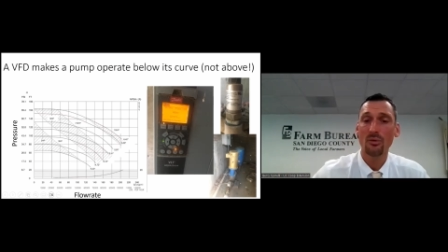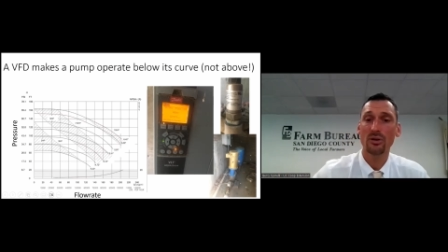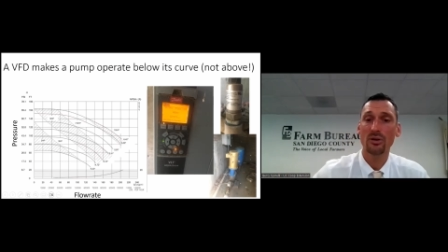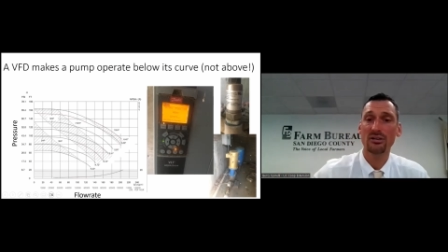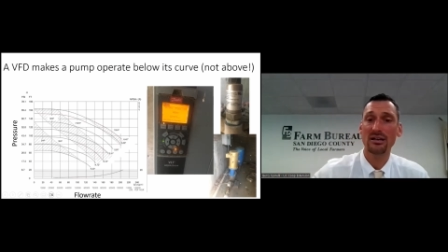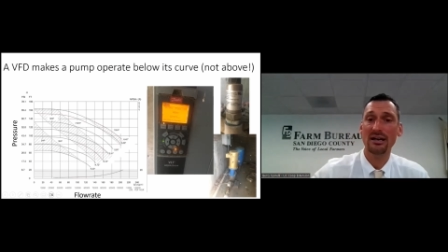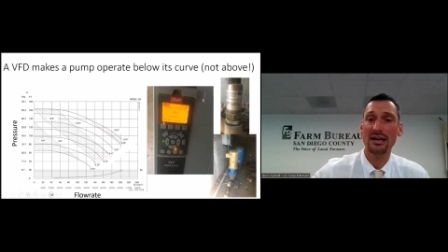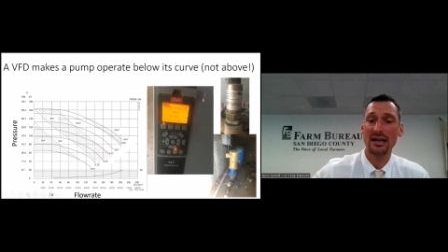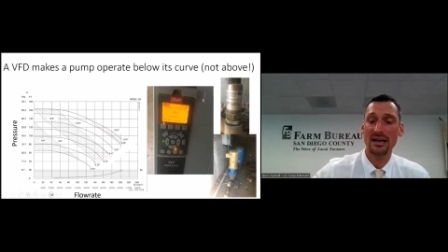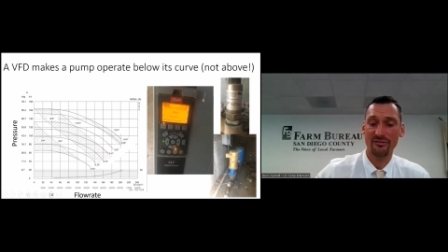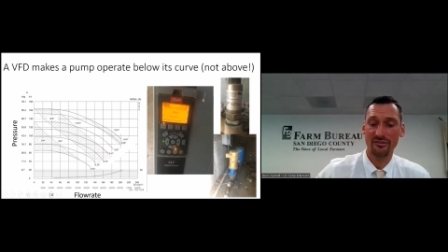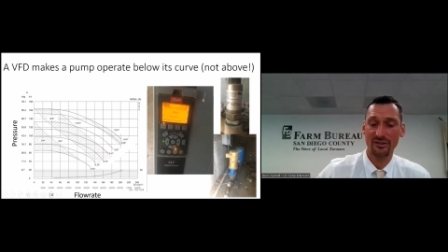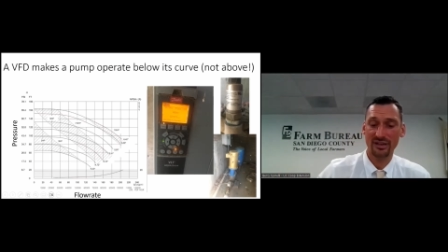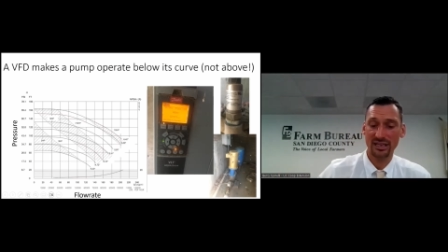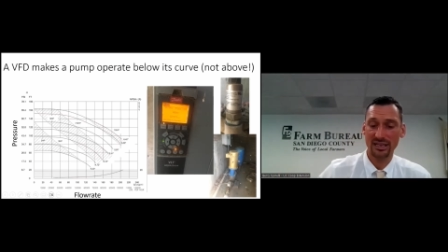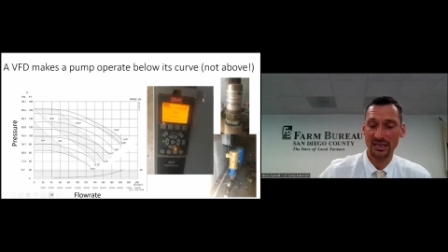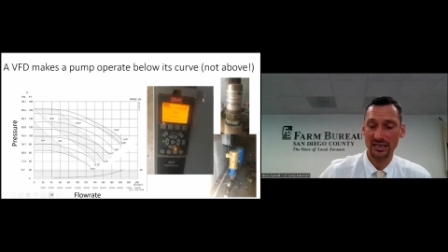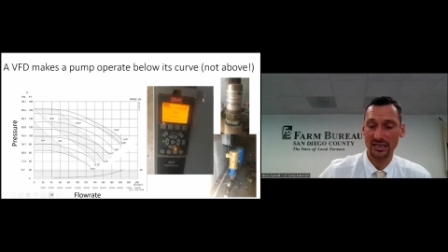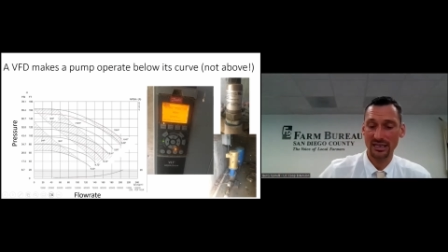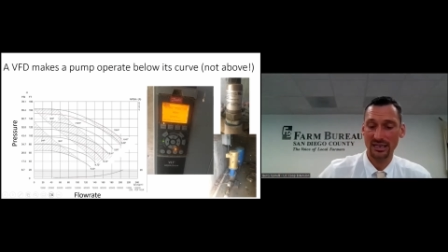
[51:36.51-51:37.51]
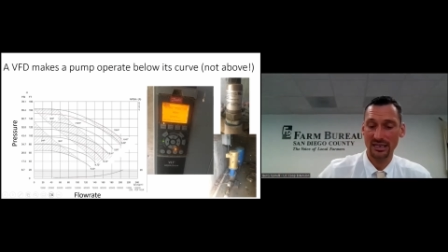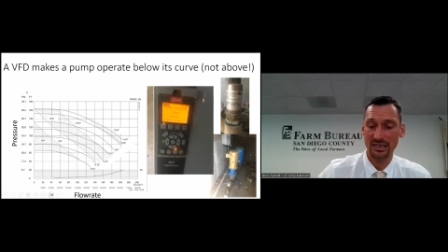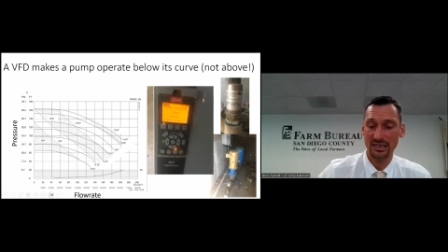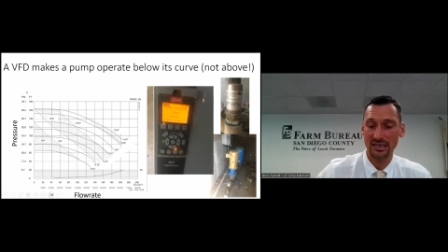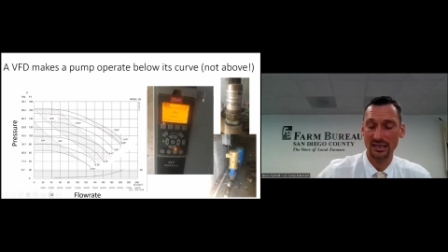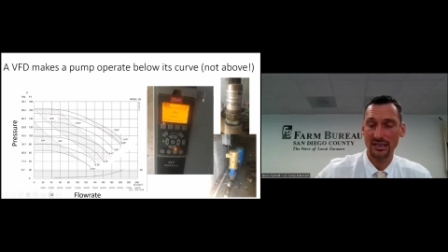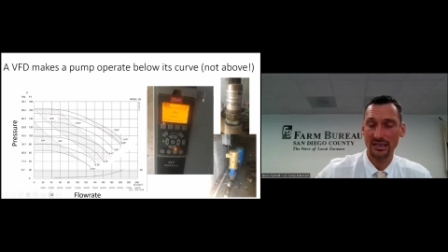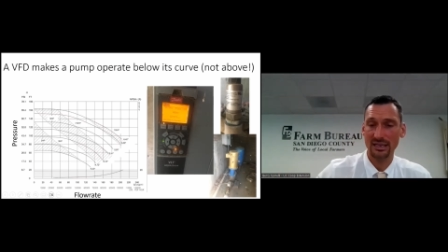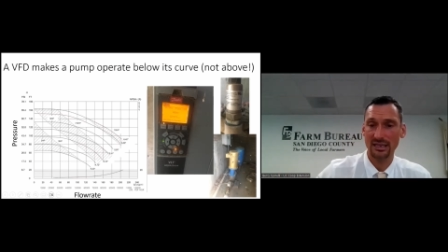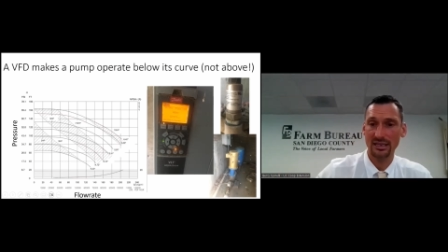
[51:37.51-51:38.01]
where I have a
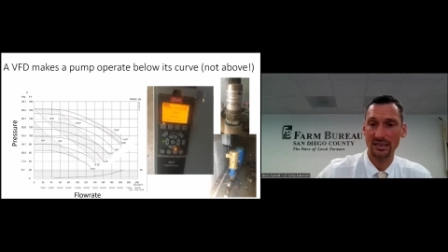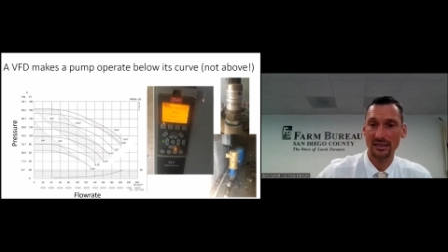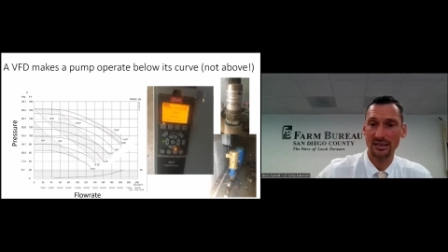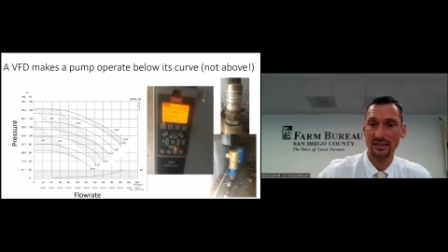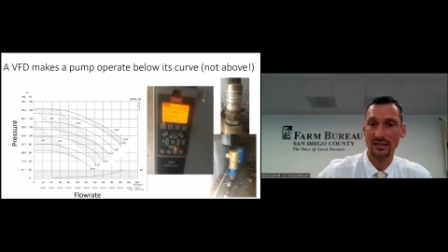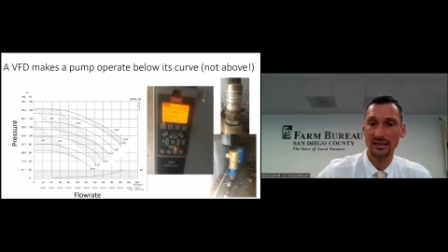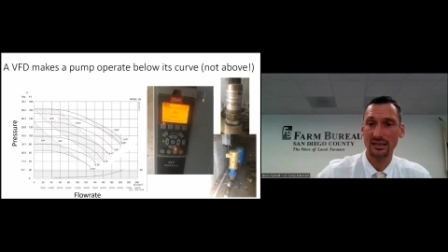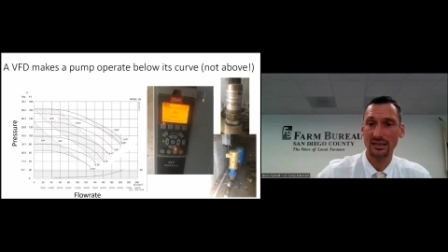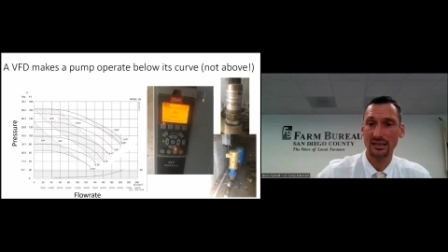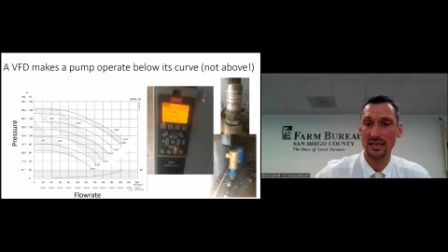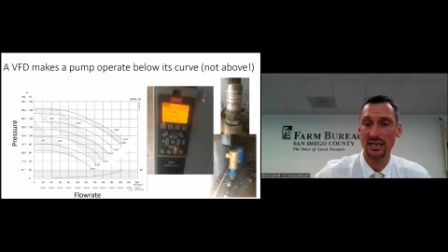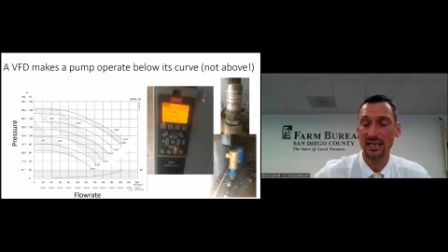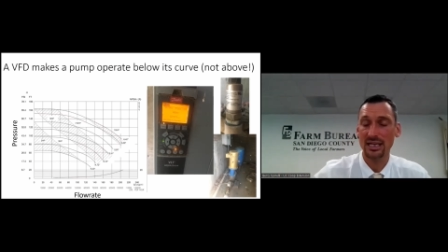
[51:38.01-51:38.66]
a, a,